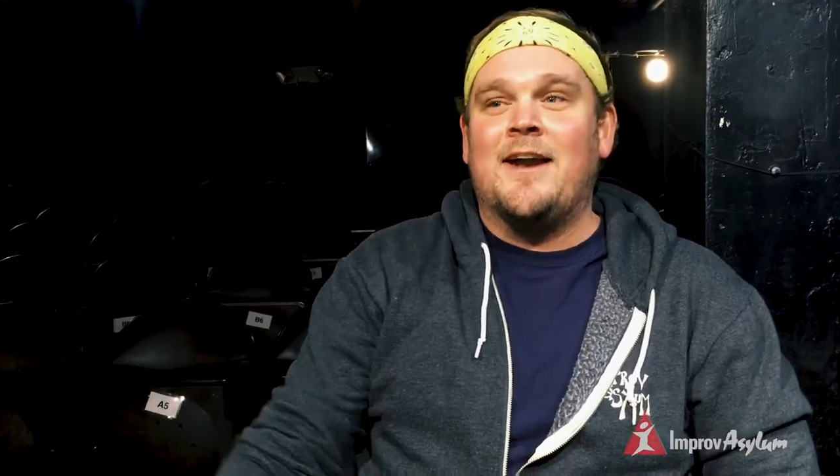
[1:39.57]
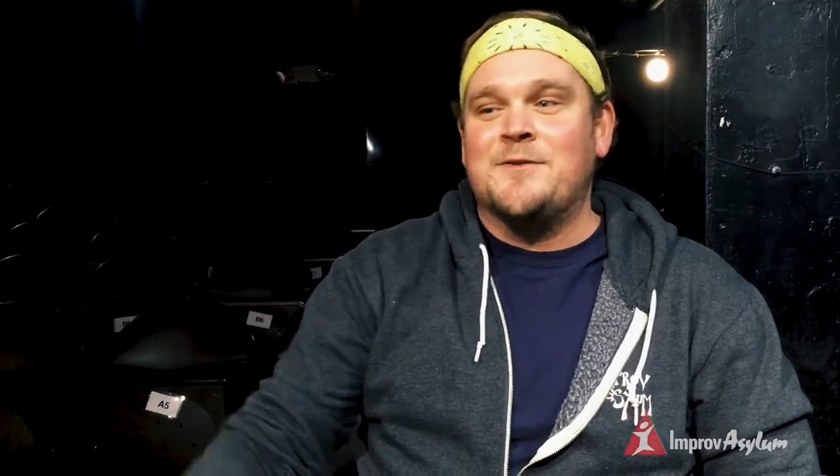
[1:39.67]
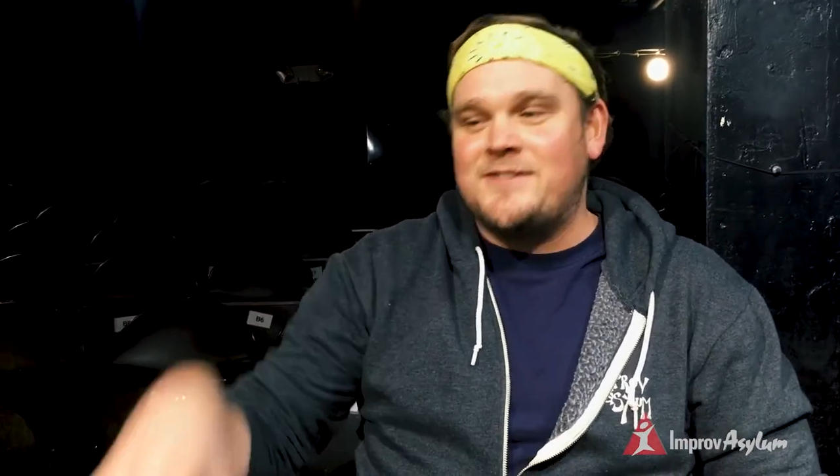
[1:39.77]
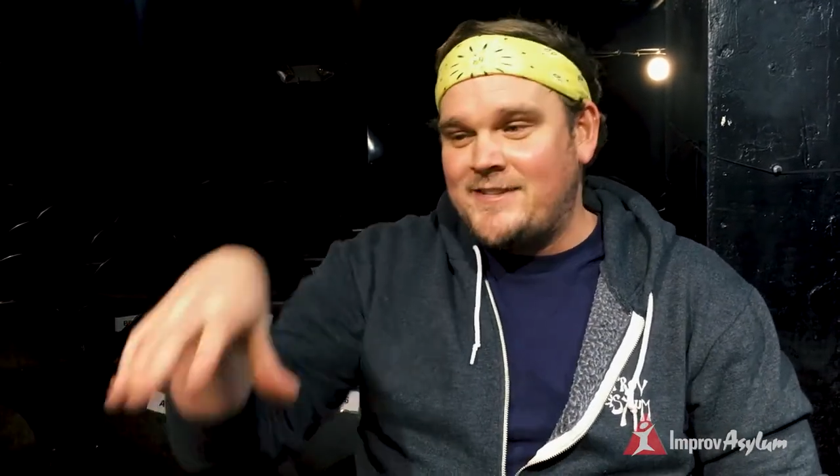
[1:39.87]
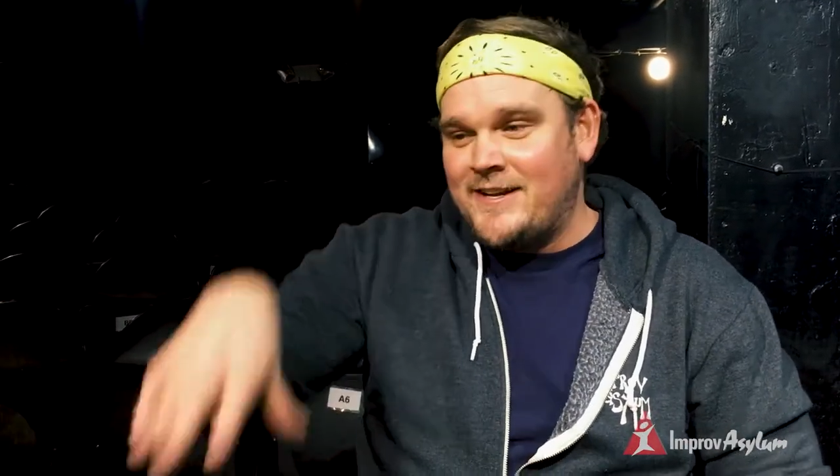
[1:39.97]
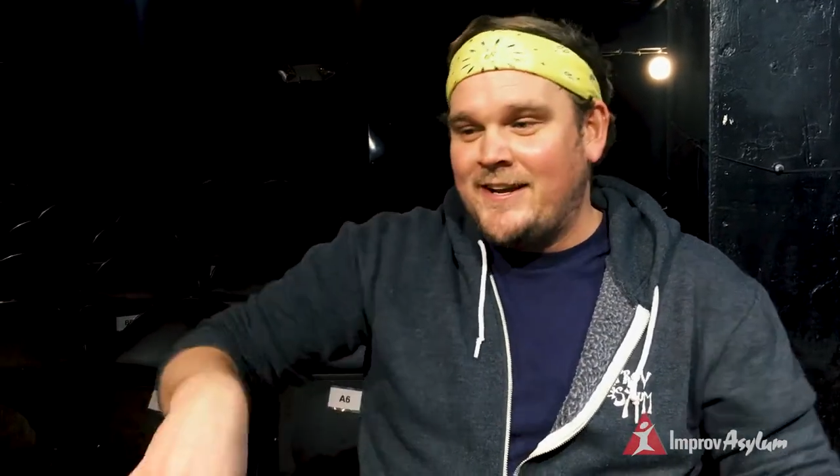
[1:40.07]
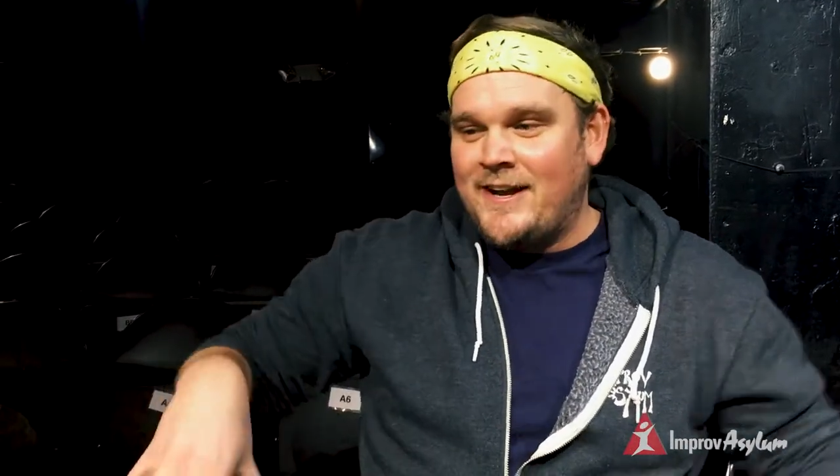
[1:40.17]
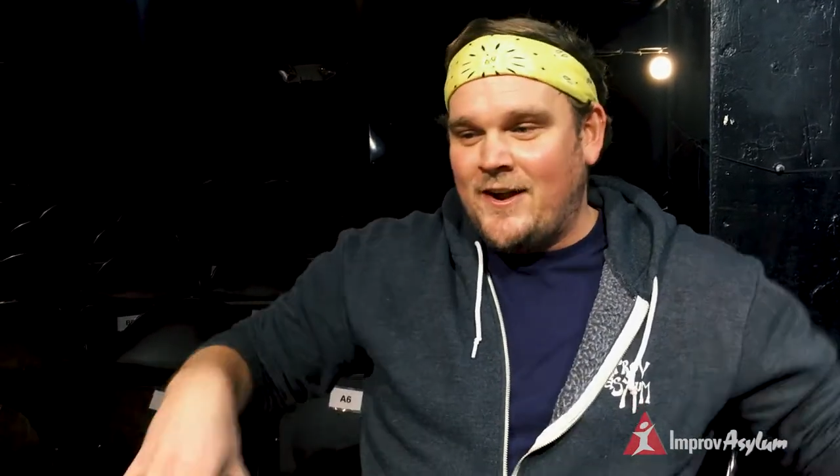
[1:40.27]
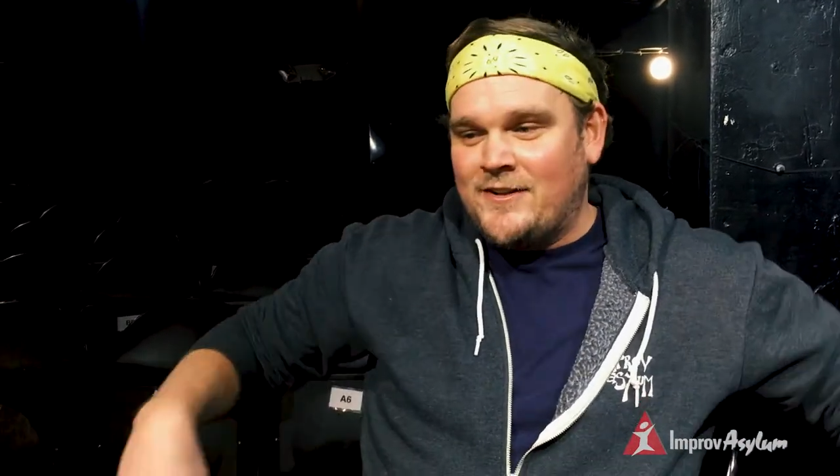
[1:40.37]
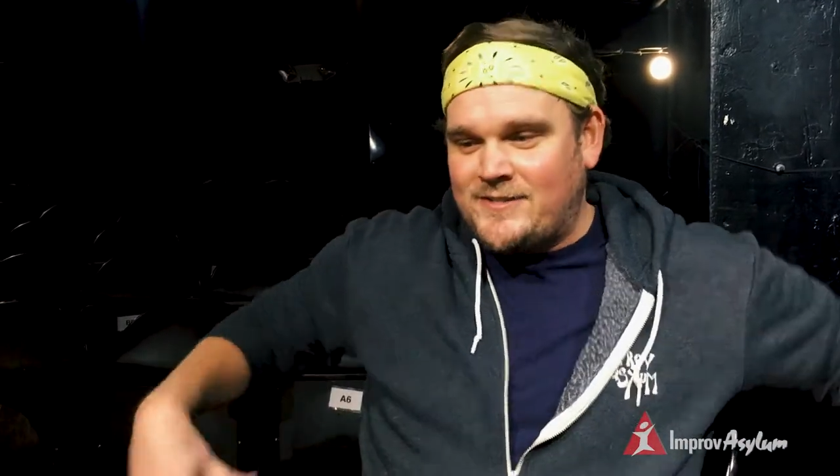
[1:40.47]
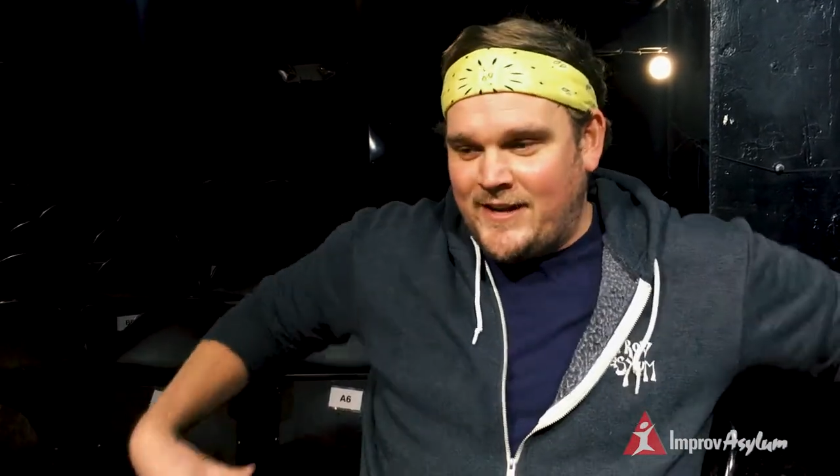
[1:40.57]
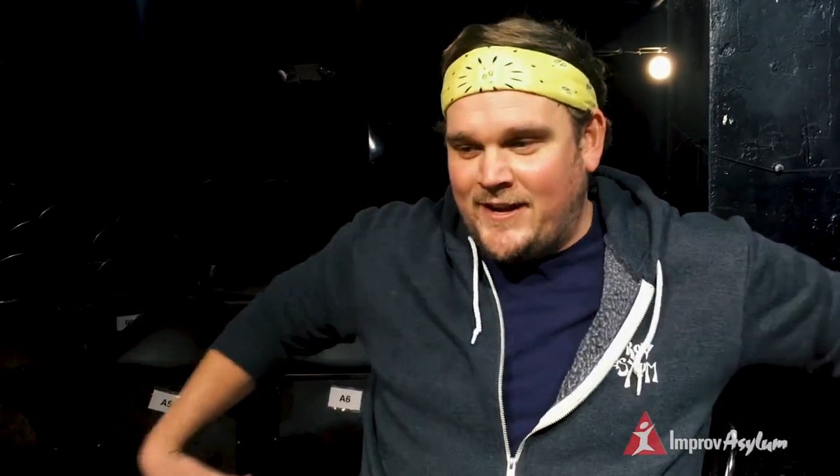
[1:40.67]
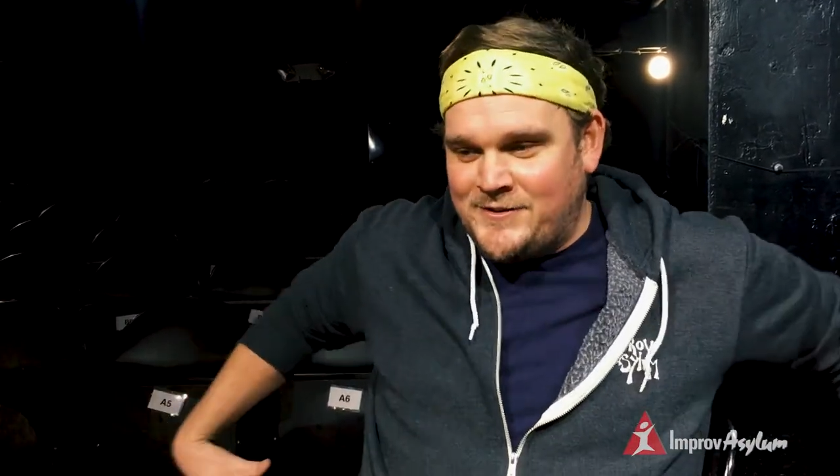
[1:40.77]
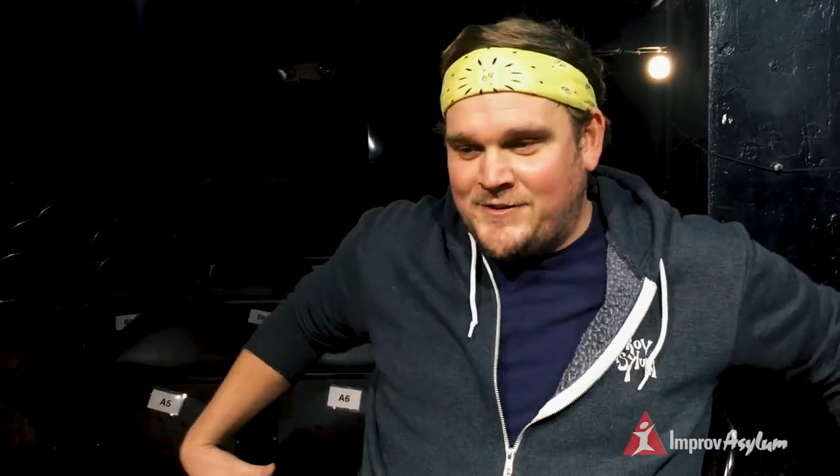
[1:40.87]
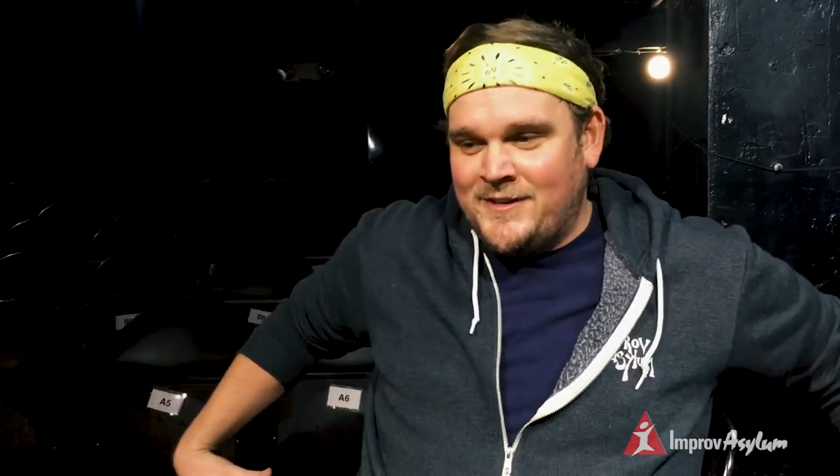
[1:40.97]
and I was singing it on
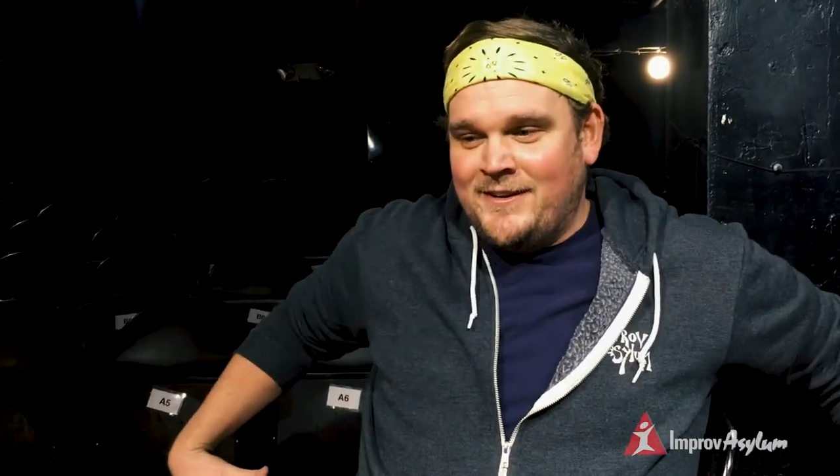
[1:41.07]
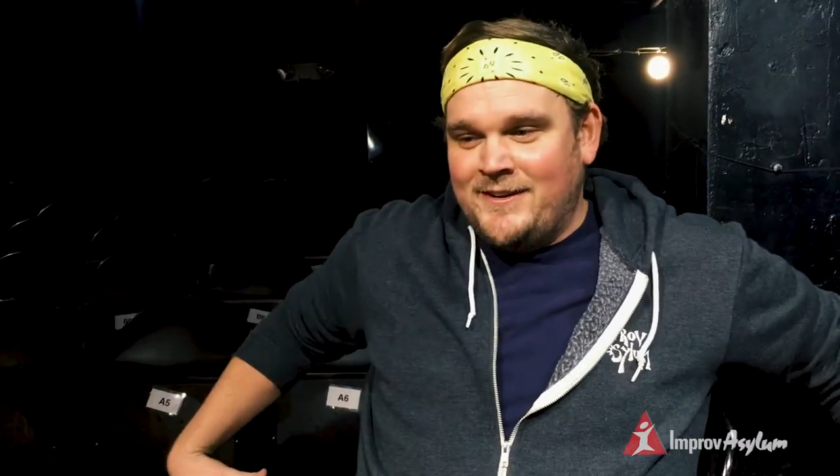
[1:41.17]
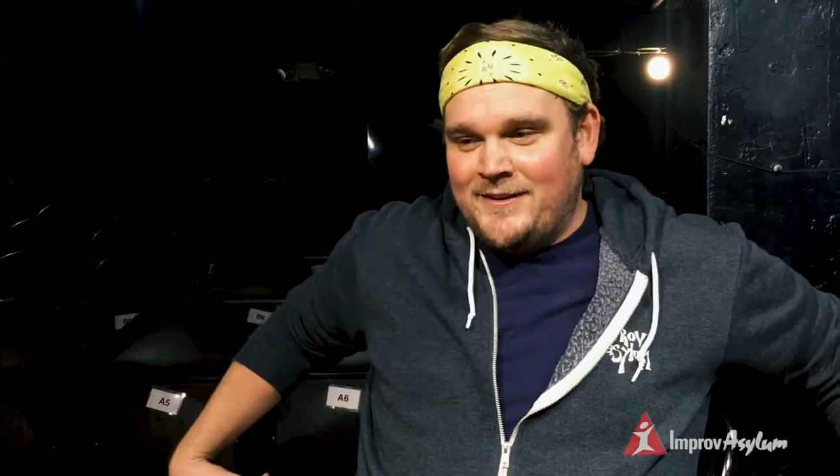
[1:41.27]
stage,